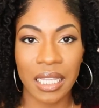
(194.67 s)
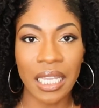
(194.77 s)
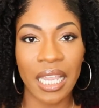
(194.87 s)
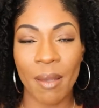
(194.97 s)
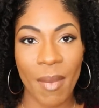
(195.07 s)

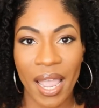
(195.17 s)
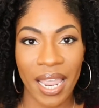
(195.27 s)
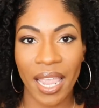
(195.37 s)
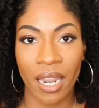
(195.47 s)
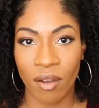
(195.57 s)
think in my
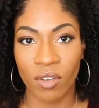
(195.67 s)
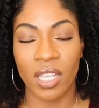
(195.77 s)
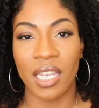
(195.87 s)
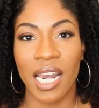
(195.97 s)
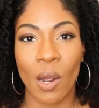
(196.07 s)
head
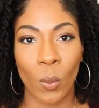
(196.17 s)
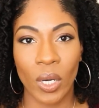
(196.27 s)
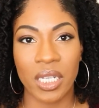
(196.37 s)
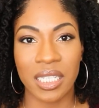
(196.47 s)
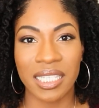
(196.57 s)
everything that I
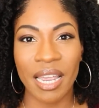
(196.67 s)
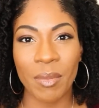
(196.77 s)
wanted to say,